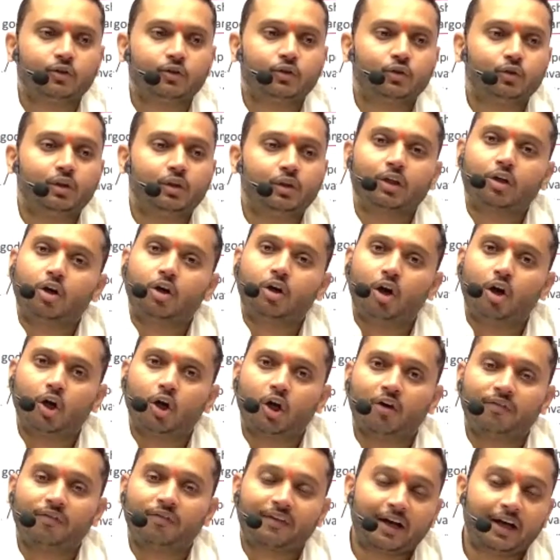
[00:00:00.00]
so the god
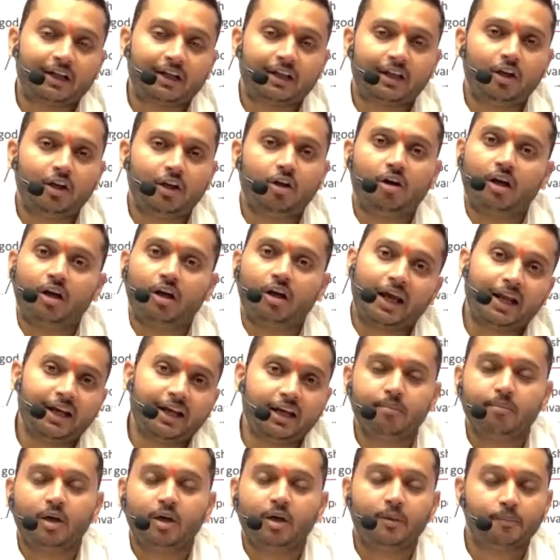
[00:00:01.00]
of cattle or
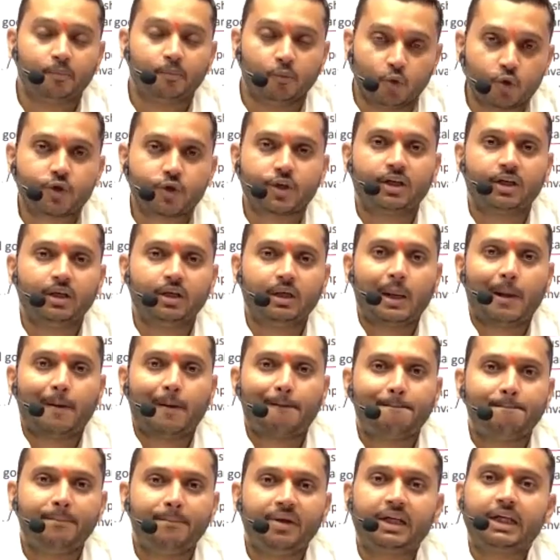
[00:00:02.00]
animal Pushan
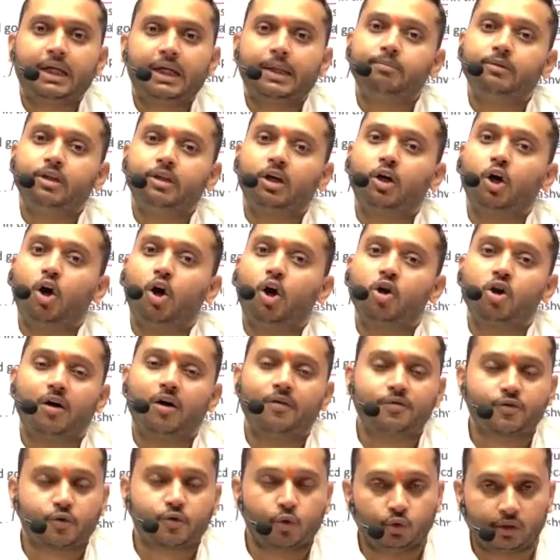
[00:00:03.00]
became the god
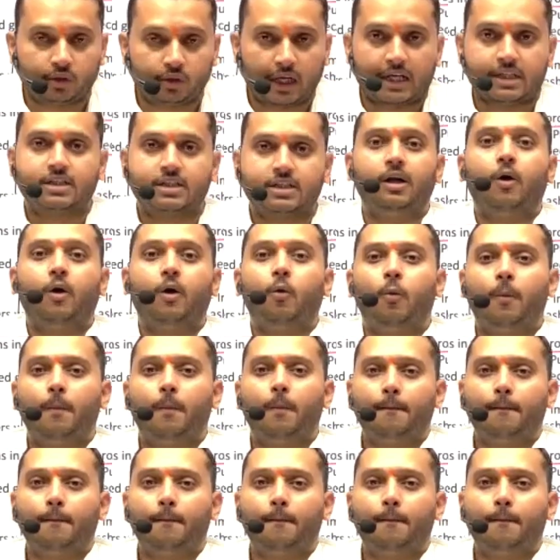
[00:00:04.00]
of Shudras now.